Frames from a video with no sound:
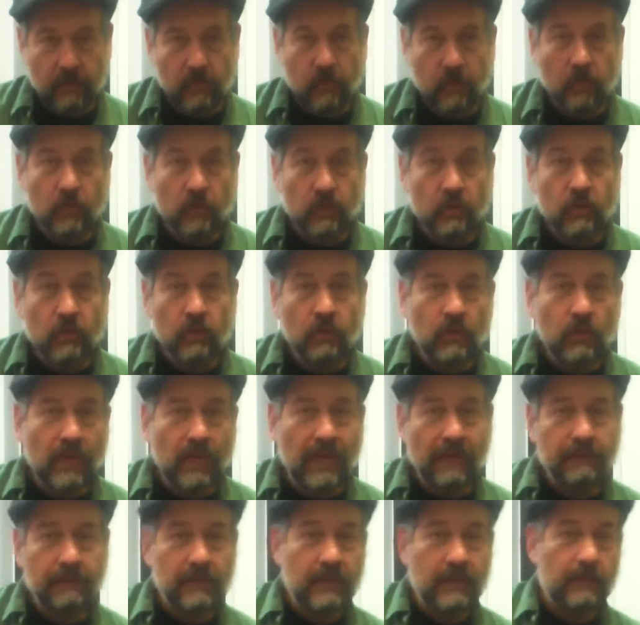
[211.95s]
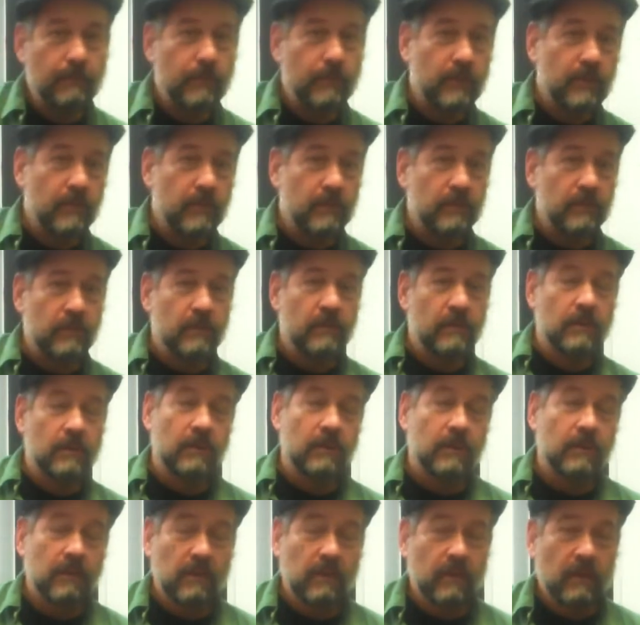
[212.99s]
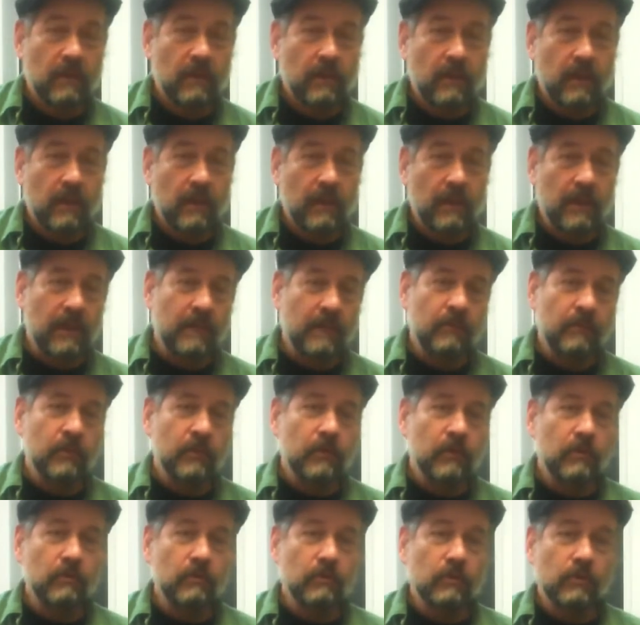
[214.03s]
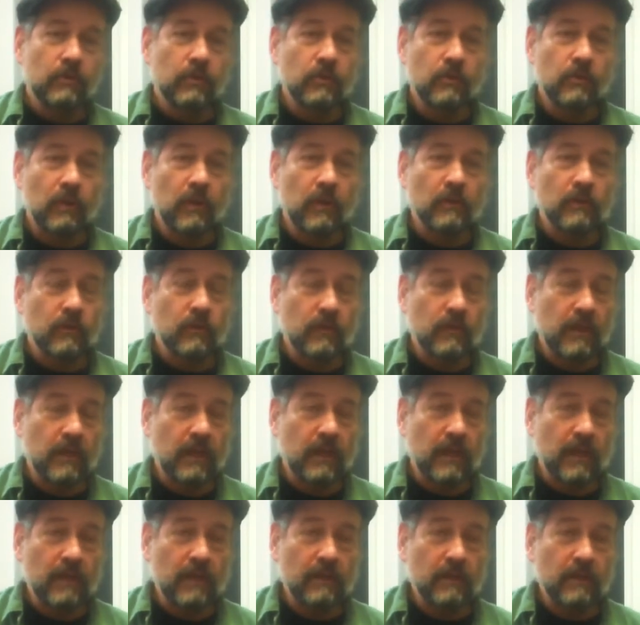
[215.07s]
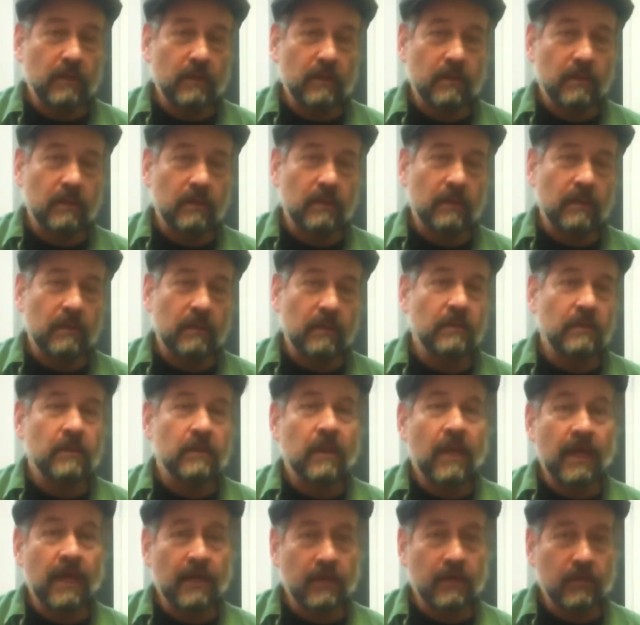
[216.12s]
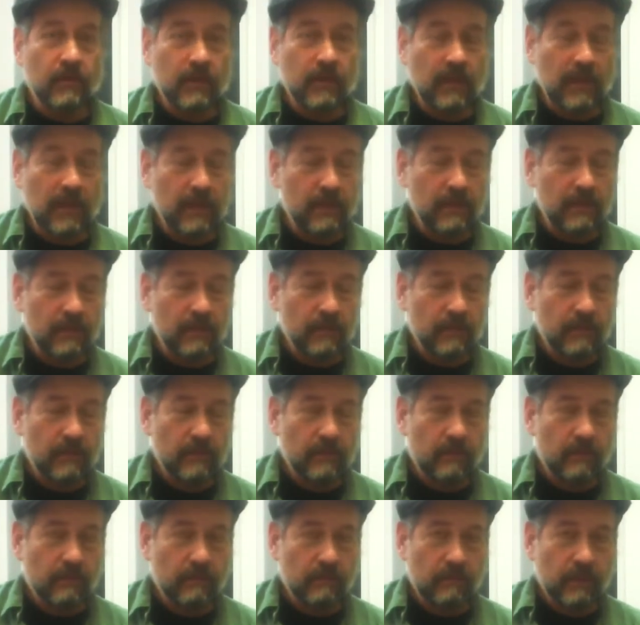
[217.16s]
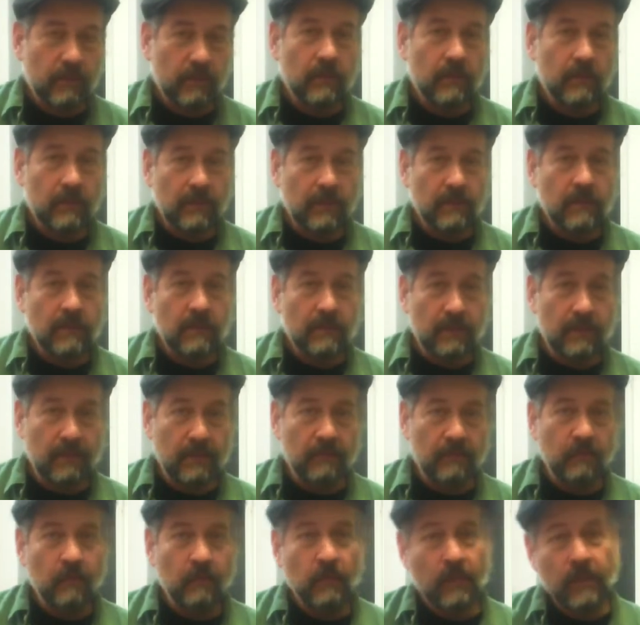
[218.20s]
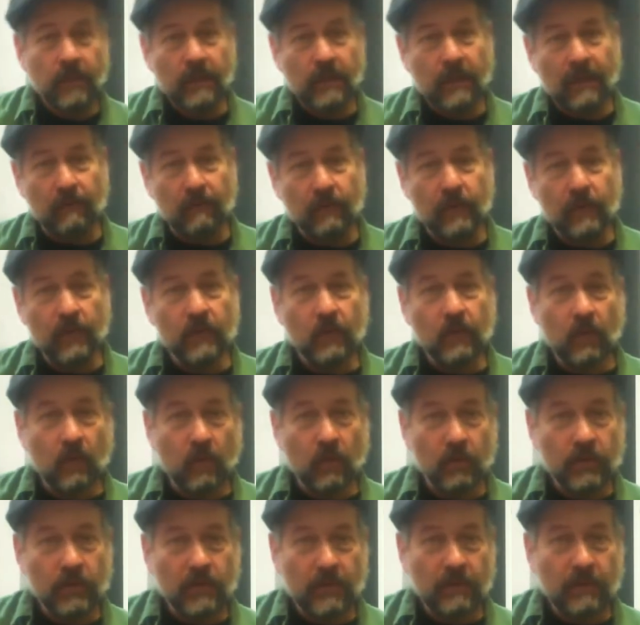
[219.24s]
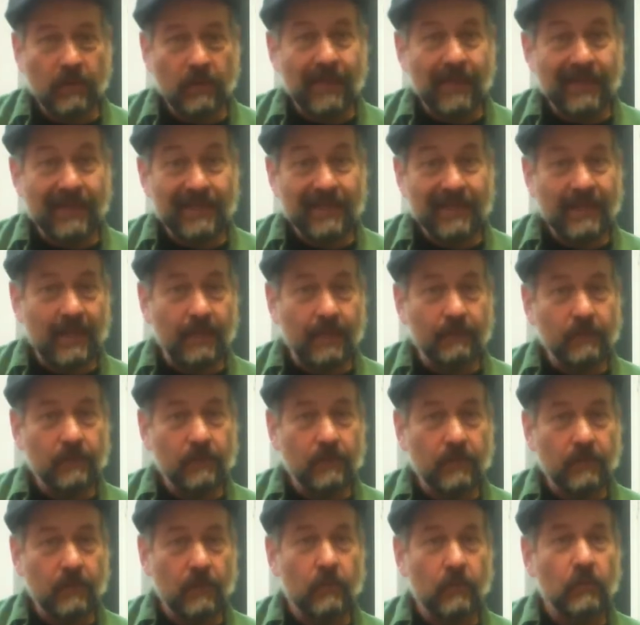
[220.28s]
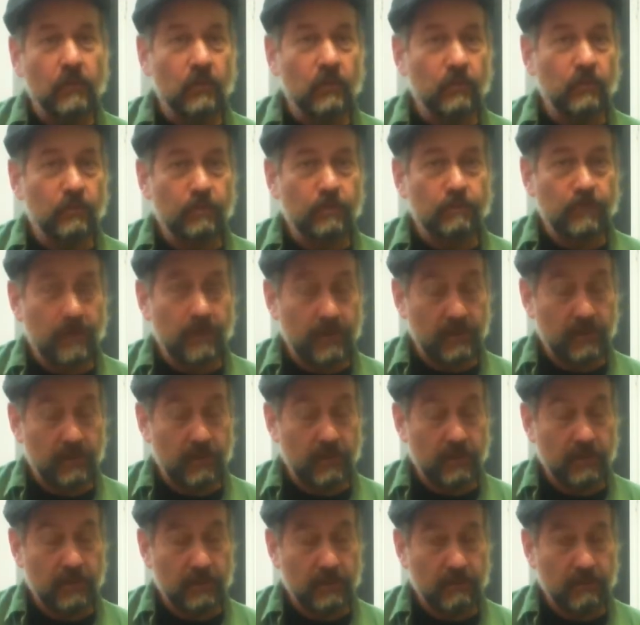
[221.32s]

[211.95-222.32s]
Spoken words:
Those two half-step positions enable you to understand the entire scale because, as I said, everything's a whole step except those two positions.